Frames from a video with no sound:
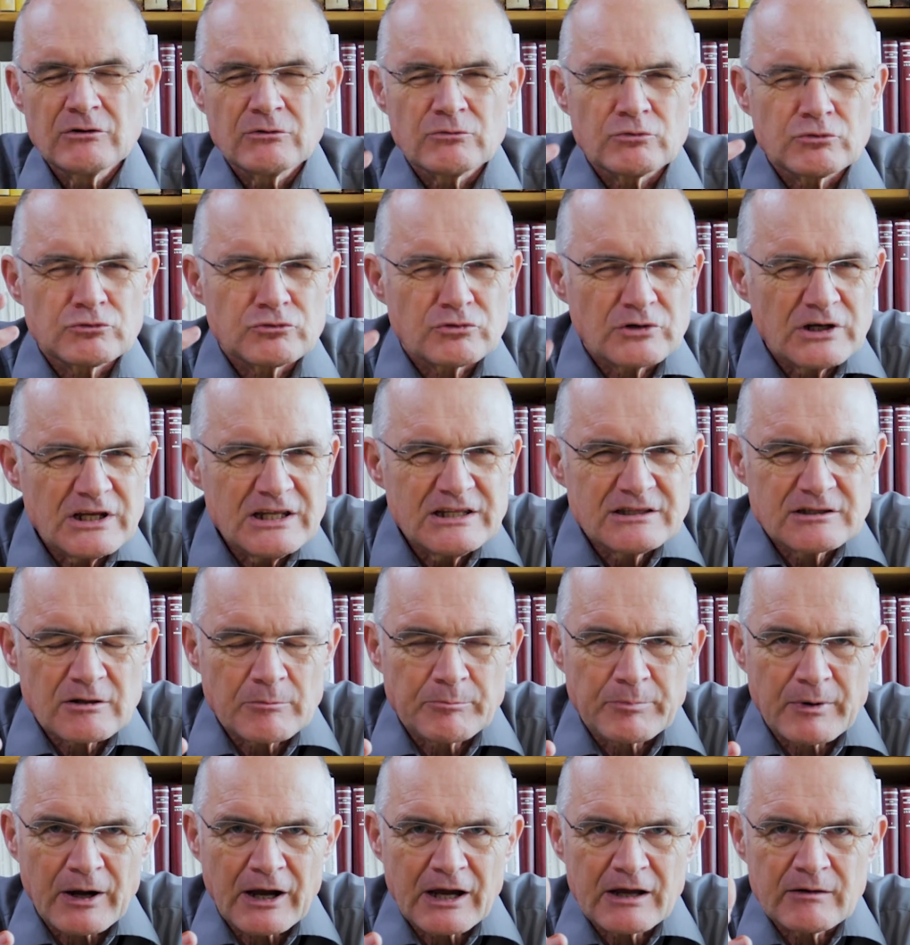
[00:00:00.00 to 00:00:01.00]
Read the
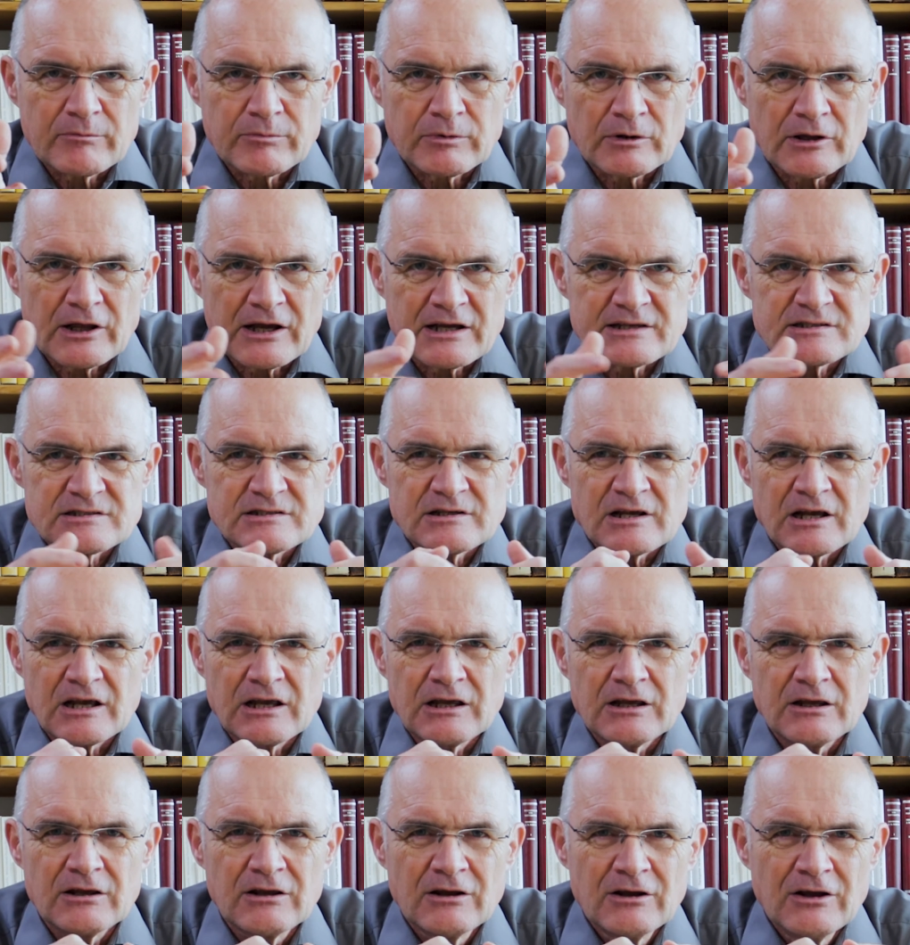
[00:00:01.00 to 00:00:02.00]
Bible as
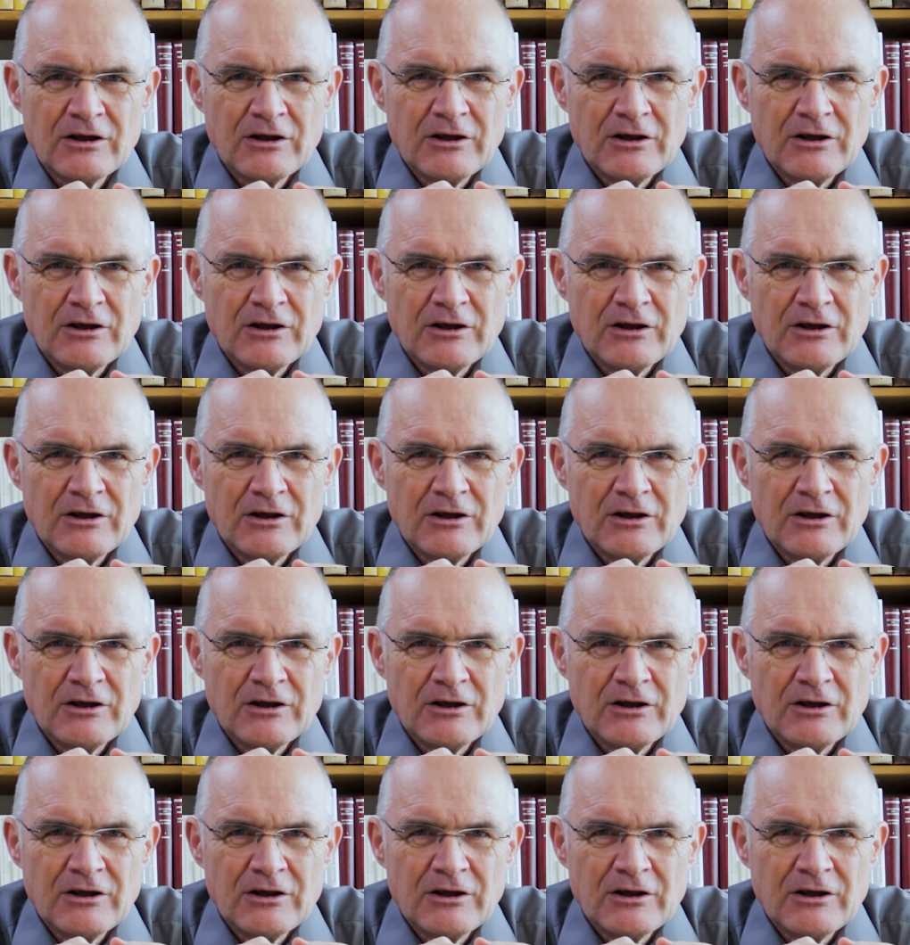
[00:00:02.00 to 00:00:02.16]
a